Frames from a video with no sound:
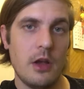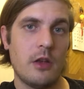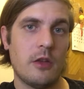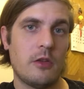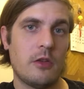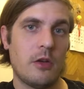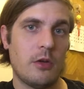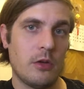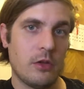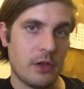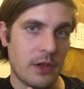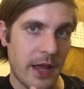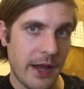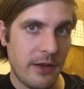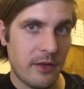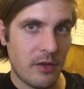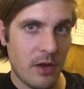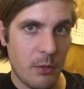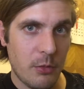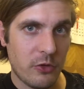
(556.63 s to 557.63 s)
so
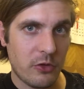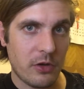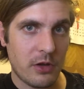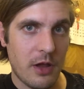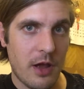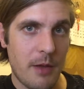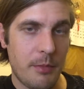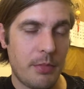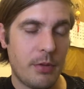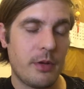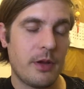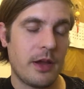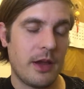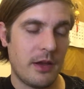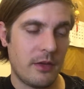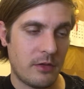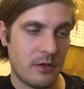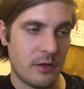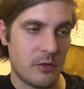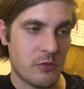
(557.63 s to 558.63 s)
lightsabers club
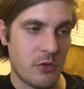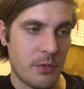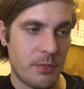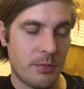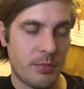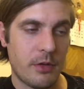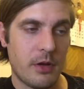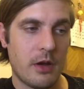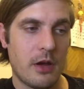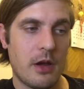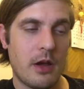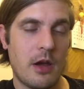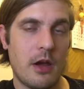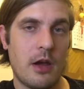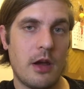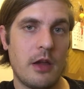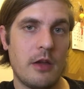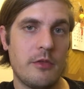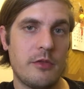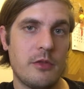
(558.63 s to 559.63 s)
is the group
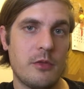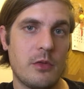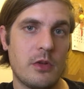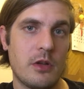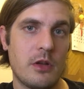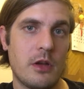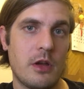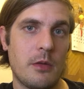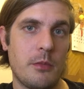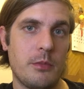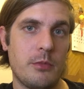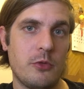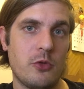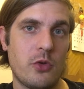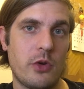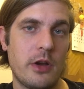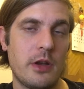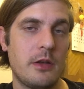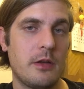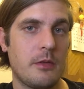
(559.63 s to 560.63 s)
uh, if you want to
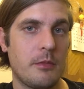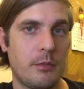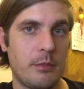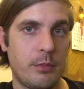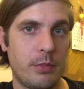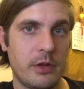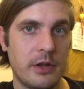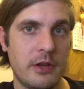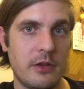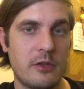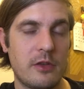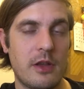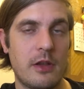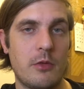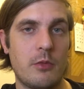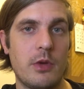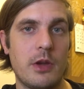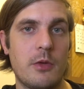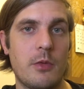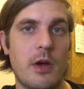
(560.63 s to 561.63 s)
join please send
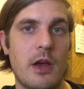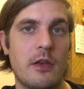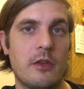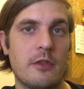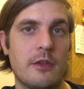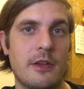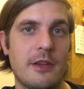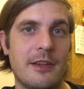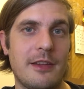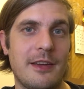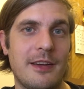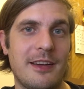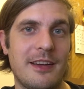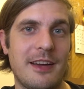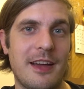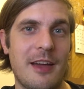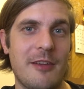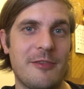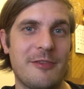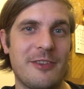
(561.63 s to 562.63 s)
a request and
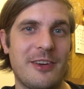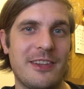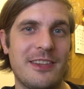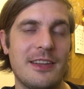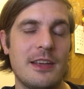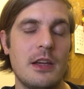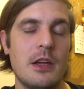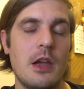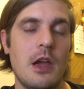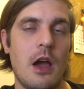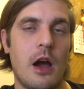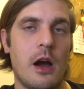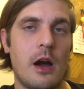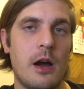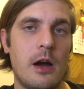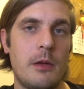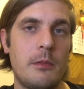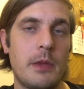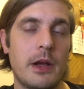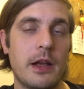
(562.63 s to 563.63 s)
uh, have fun
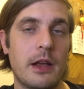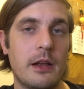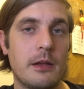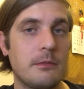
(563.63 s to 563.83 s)
um,